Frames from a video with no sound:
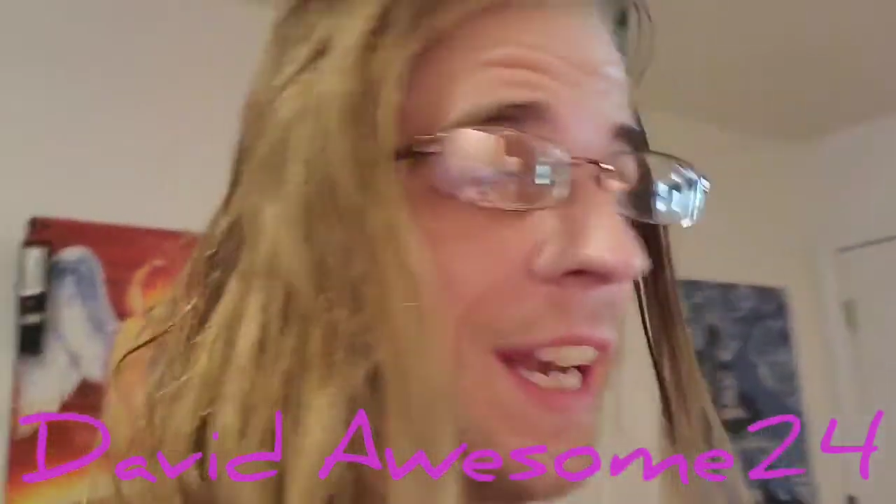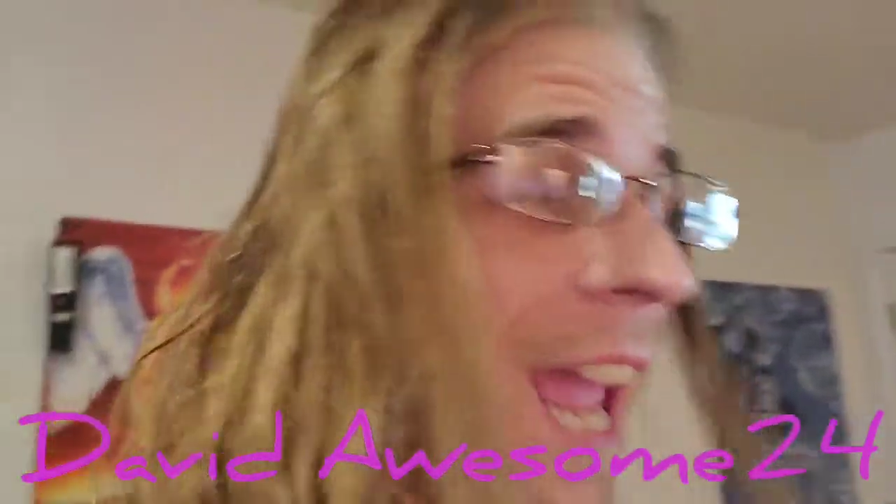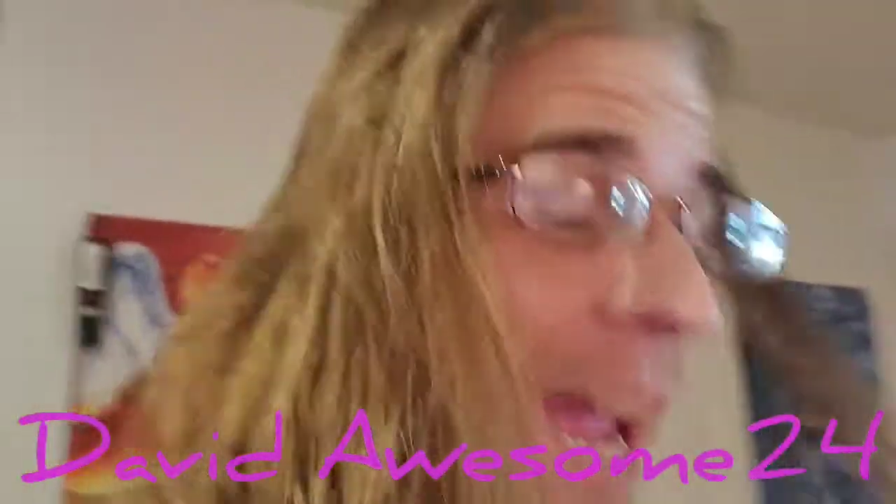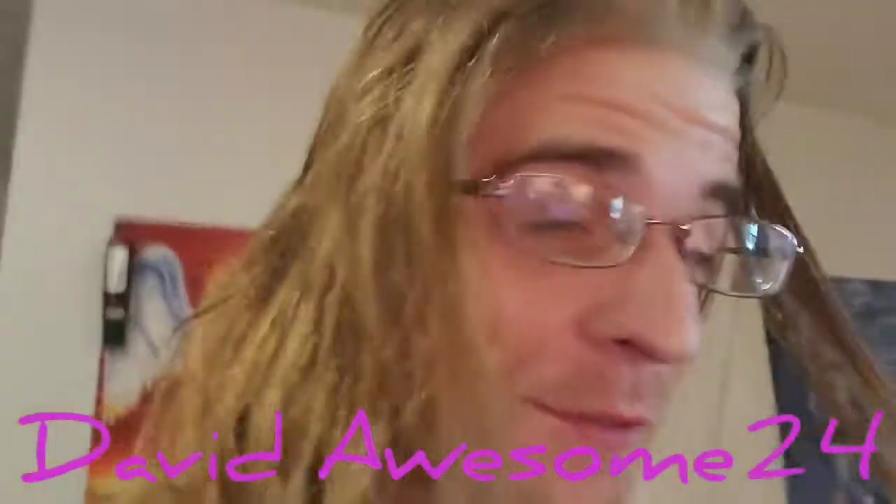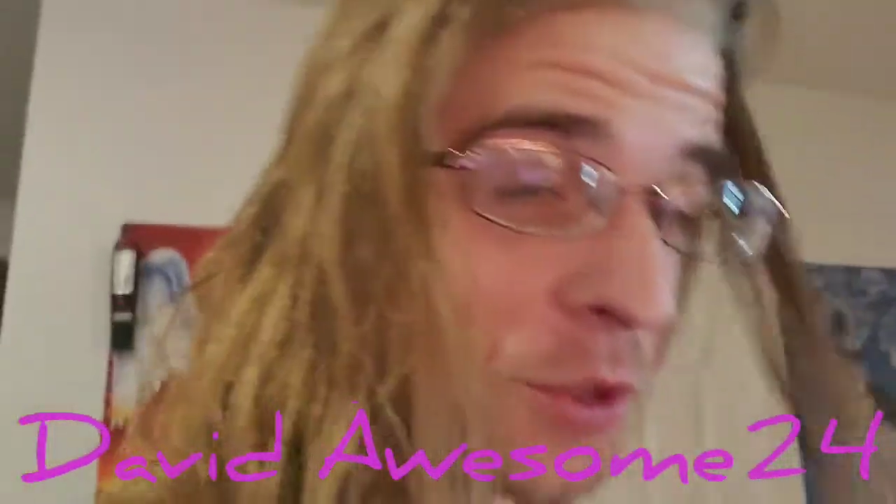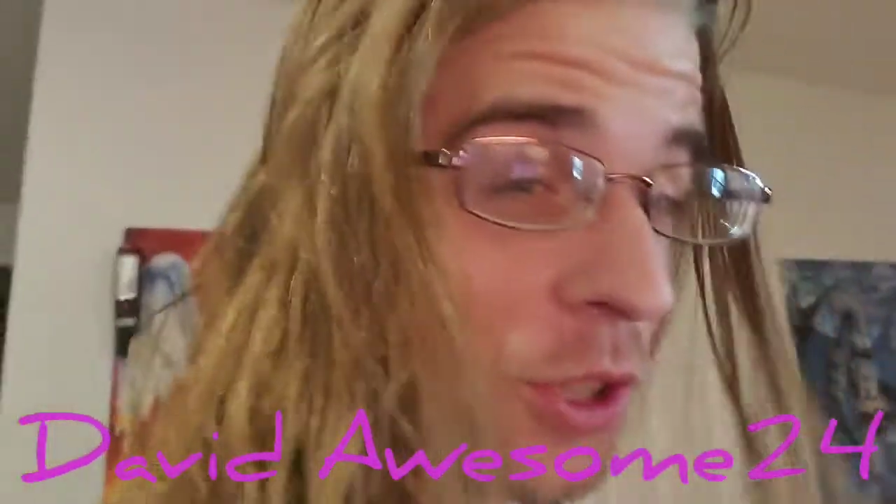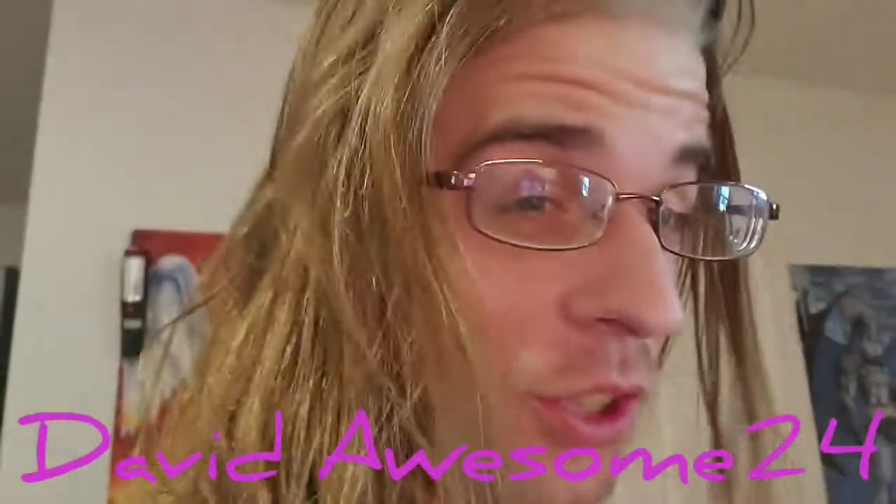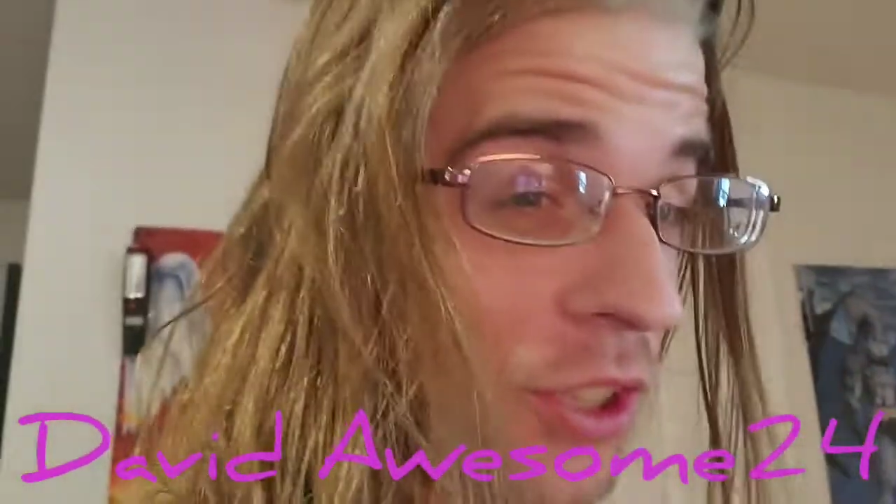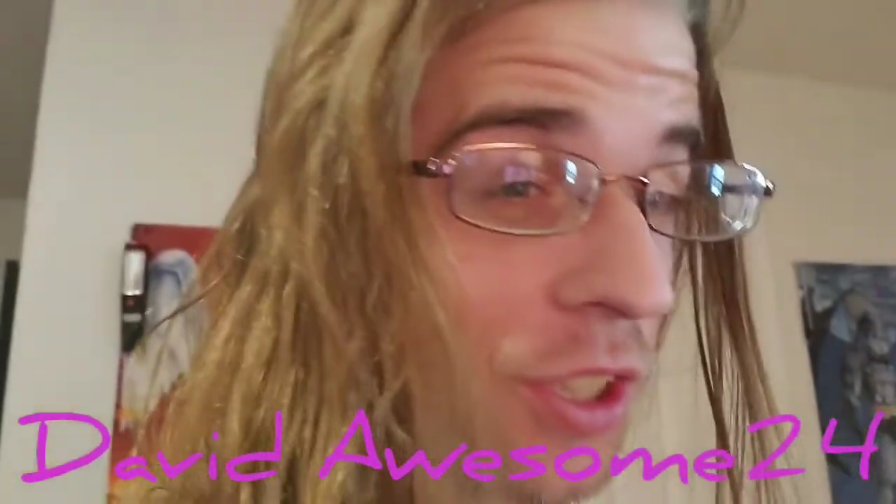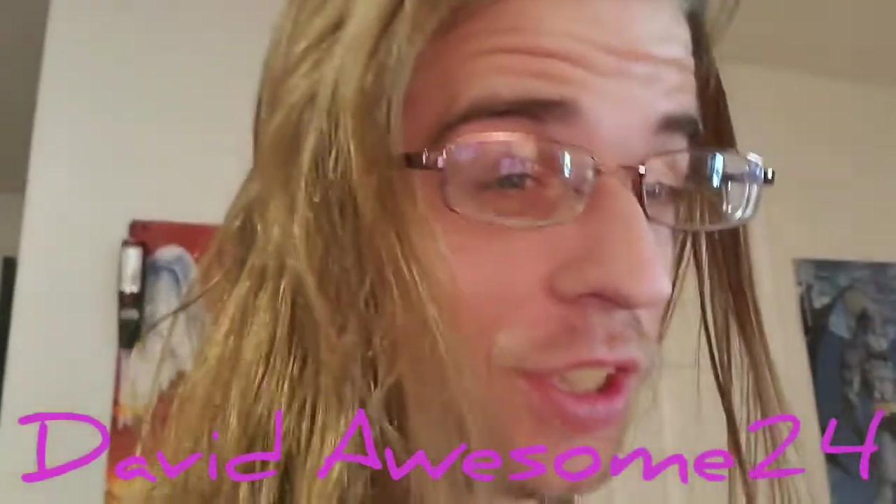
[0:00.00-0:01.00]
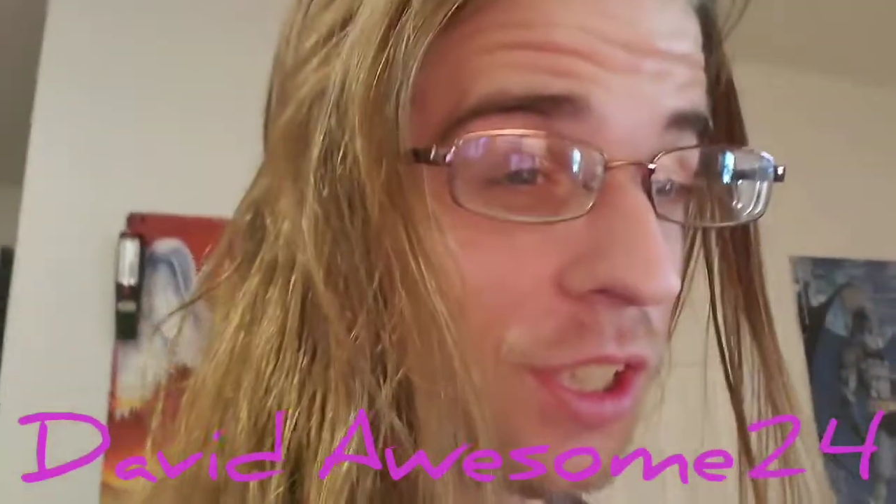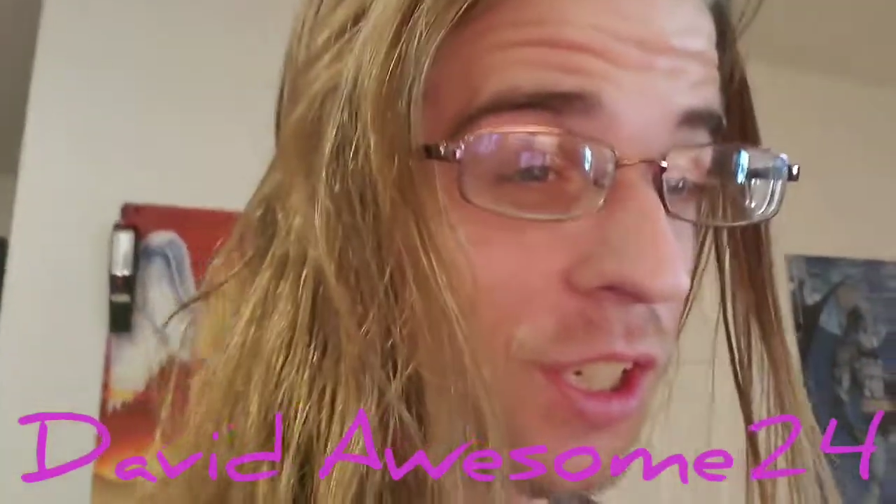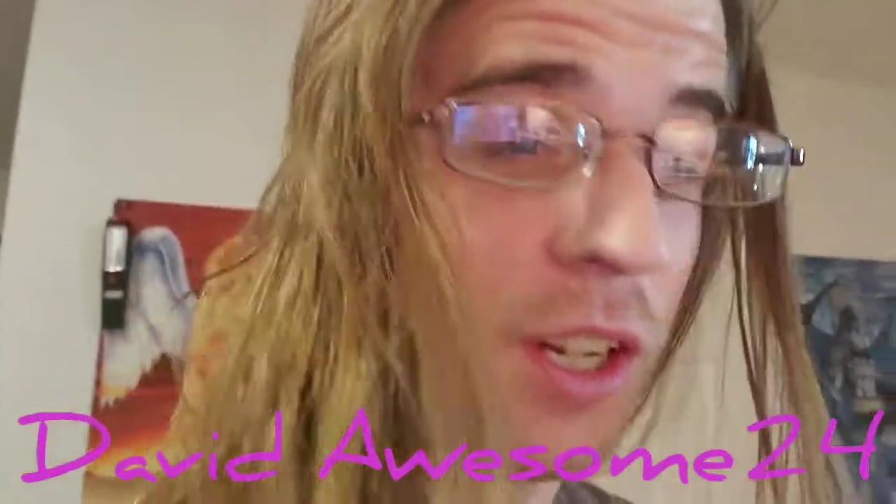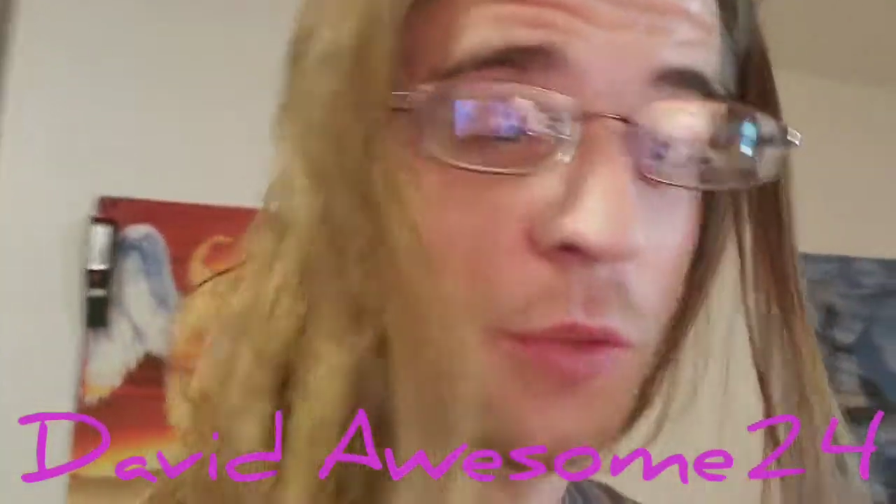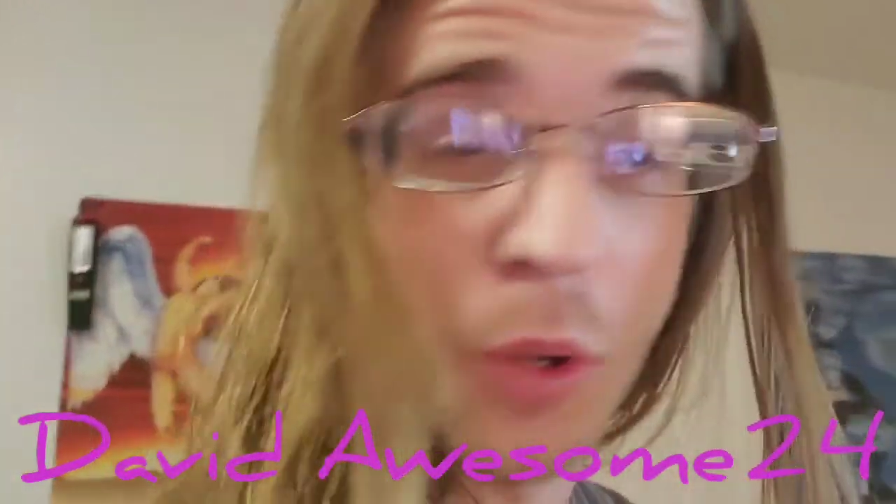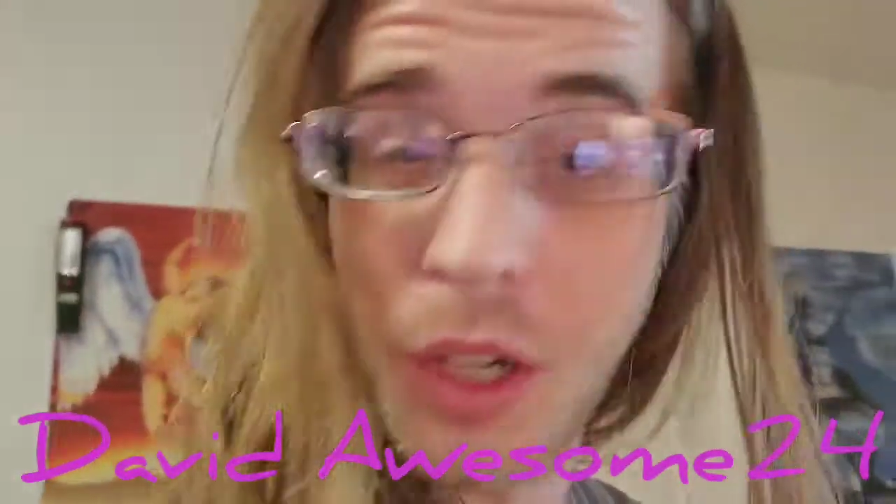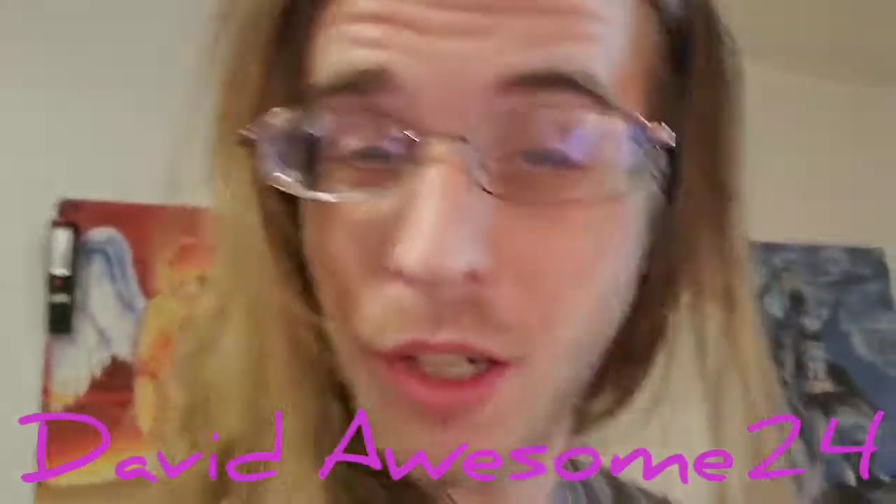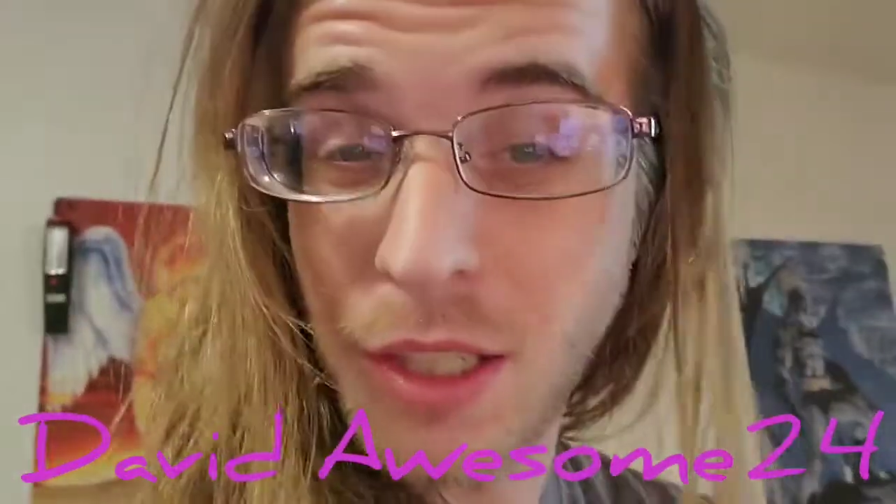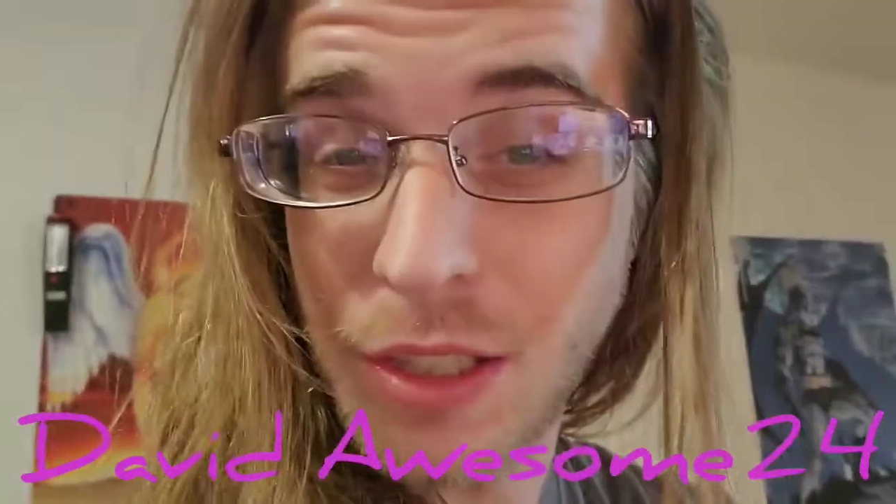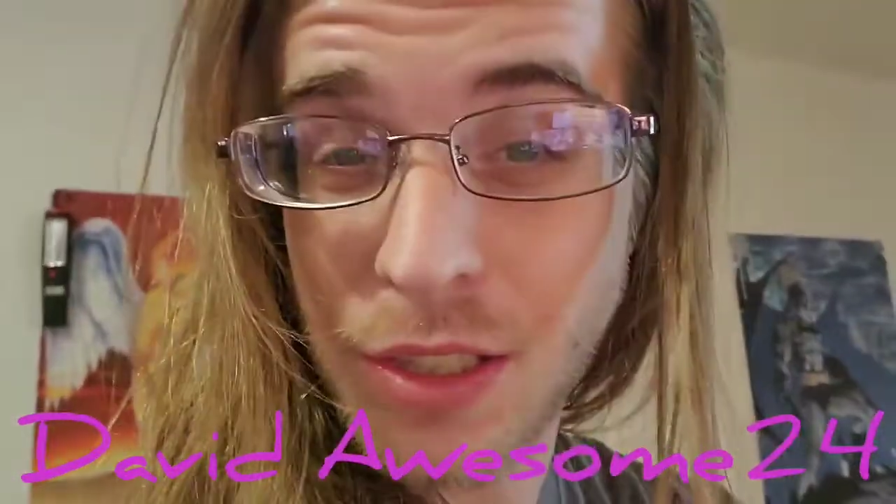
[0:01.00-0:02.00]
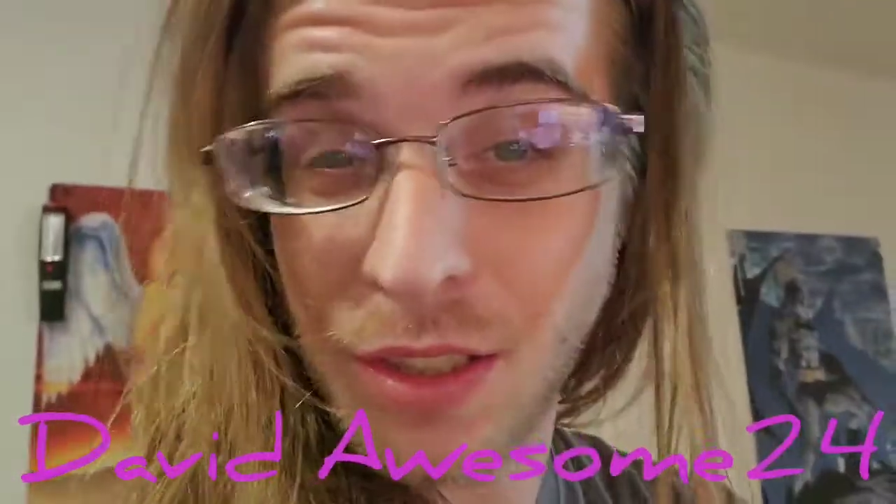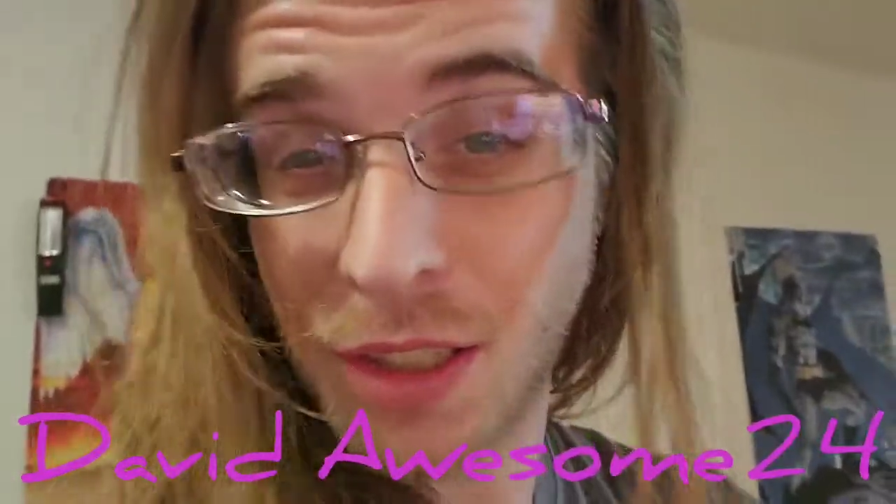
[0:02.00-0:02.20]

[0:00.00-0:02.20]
and after of where it's